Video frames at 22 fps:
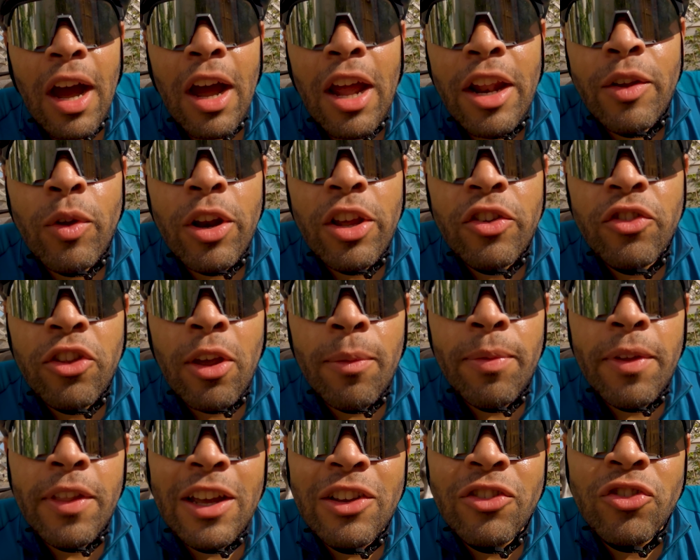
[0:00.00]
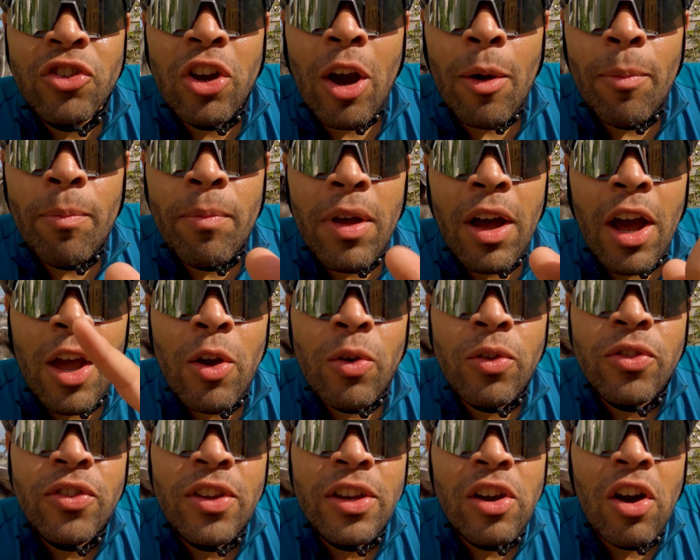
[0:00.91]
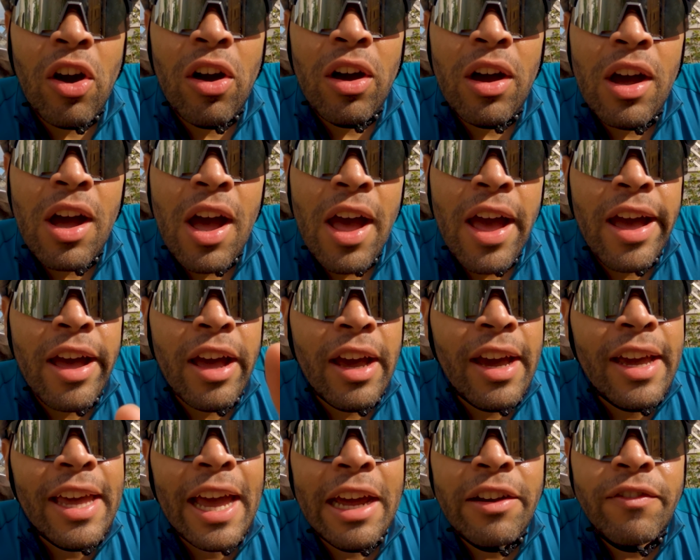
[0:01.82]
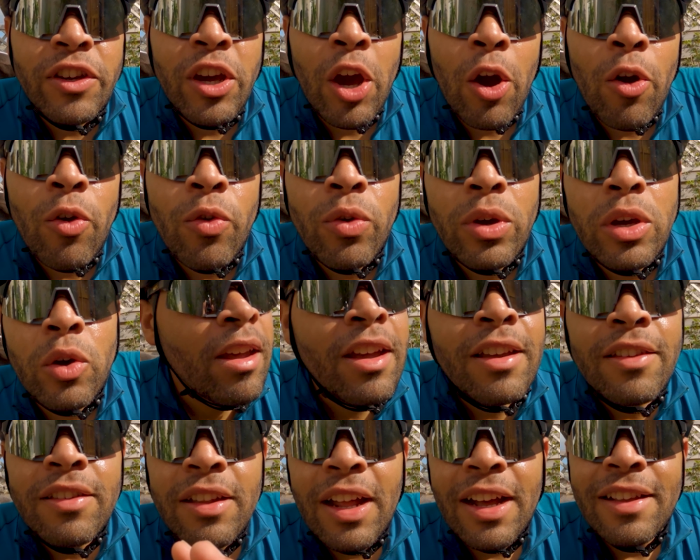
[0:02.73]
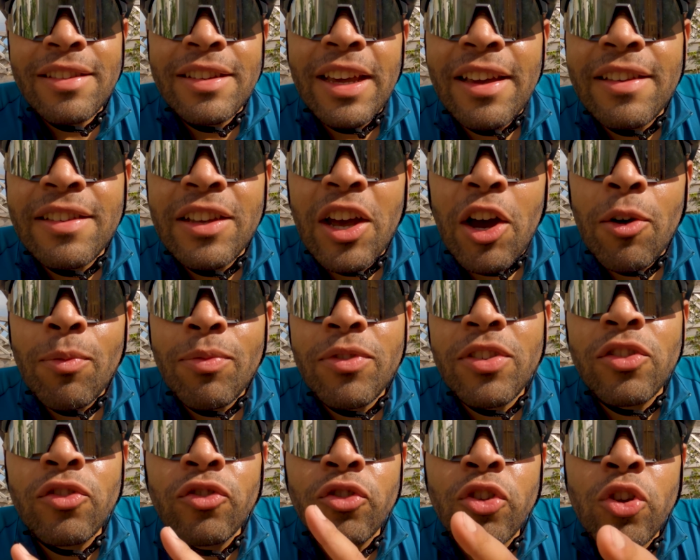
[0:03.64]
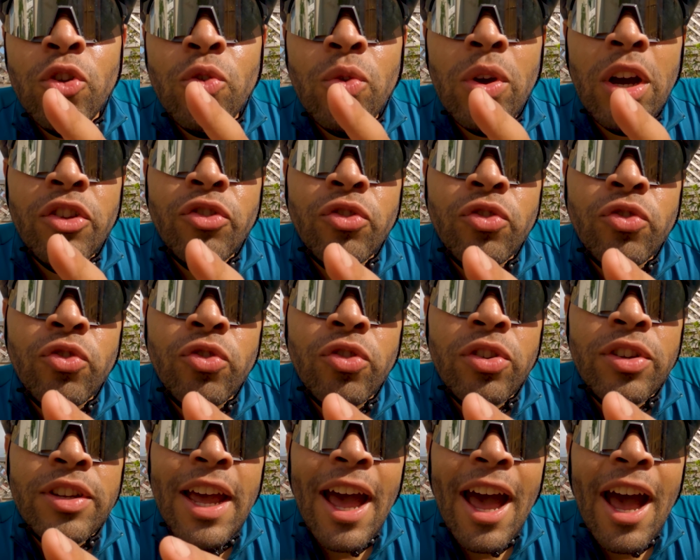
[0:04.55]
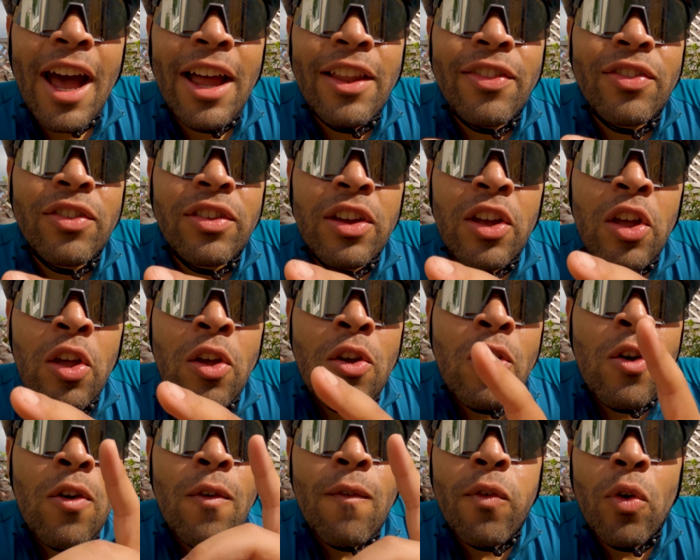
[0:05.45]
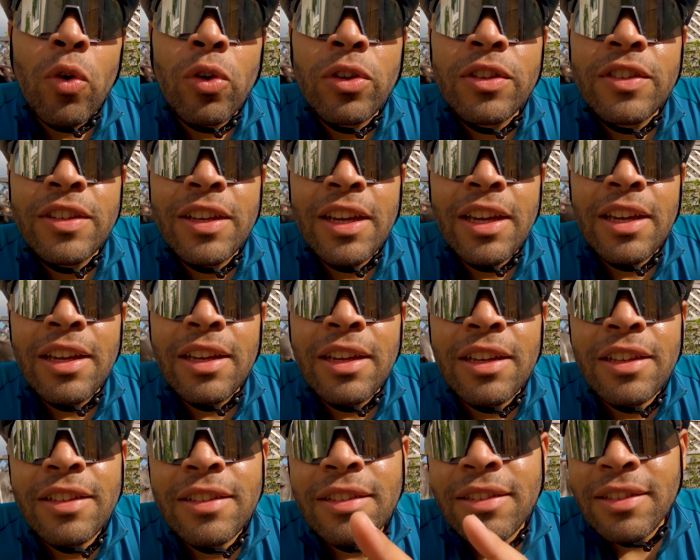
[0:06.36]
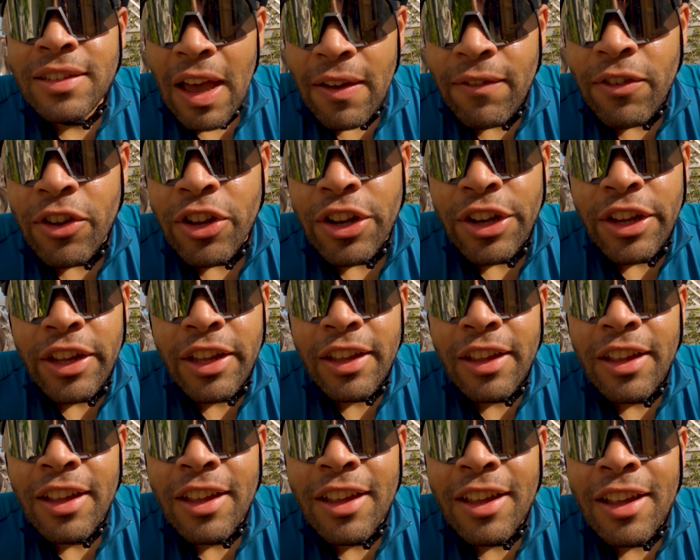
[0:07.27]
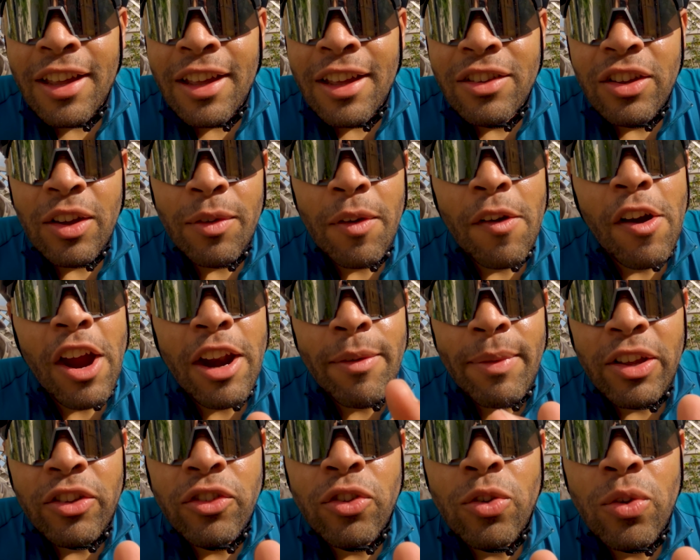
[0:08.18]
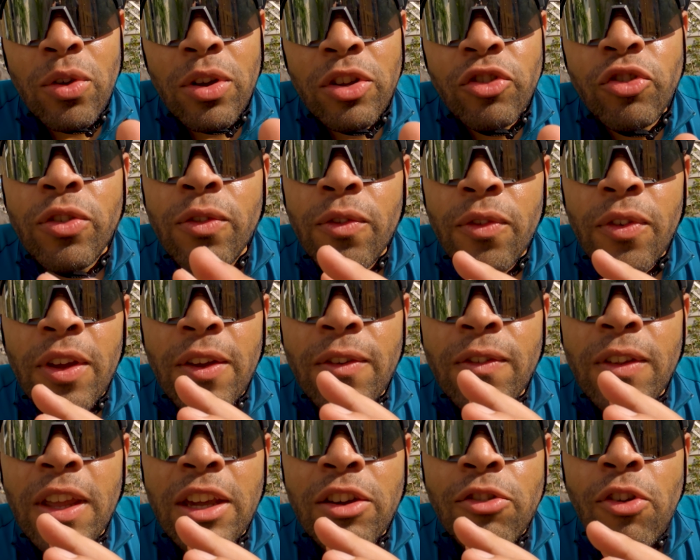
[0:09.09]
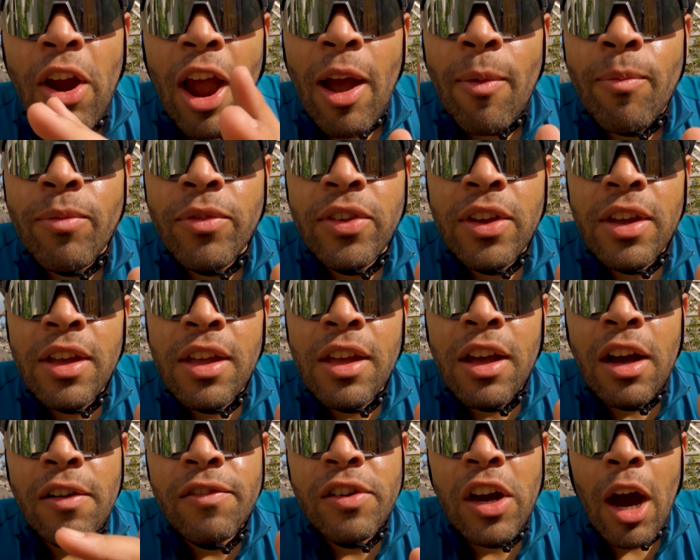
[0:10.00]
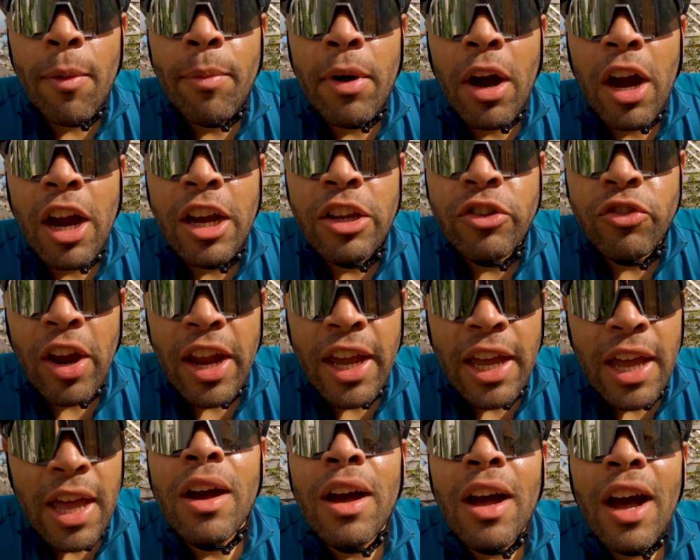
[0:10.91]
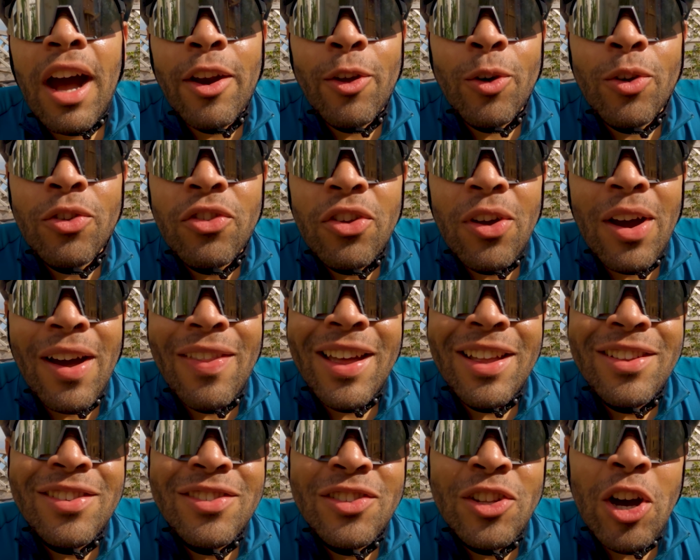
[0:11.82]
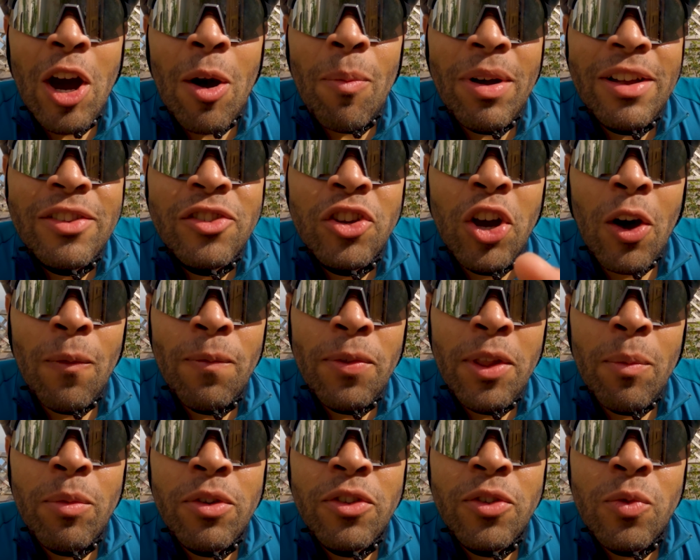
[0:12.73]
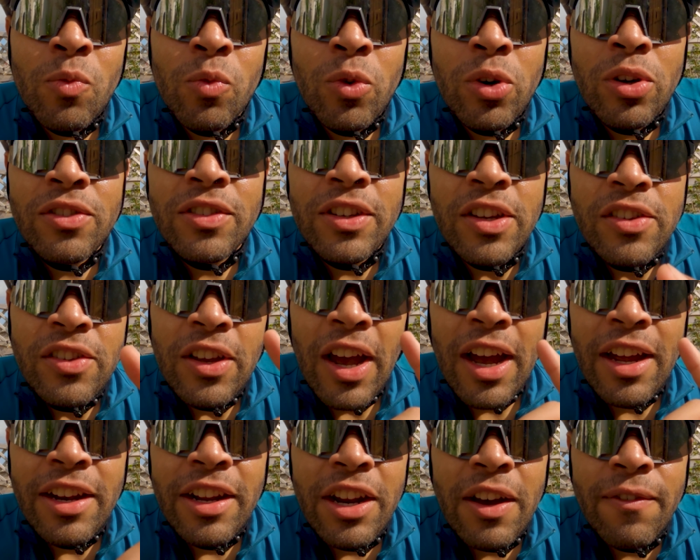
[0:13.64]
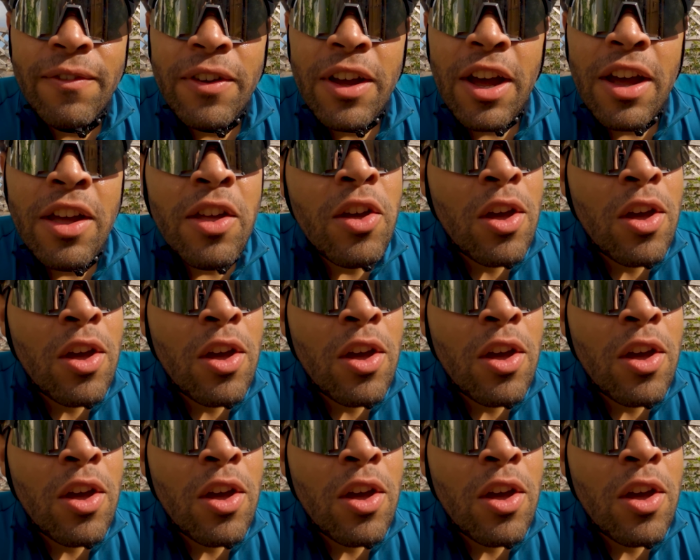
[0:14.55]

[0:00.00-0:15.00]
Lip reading: And when I stopped at that shop, I also got a can of Coke, so that takes it up to 247, so around about 250 grams of carbohydrate. And also at that stop I topped up with some water, so I had another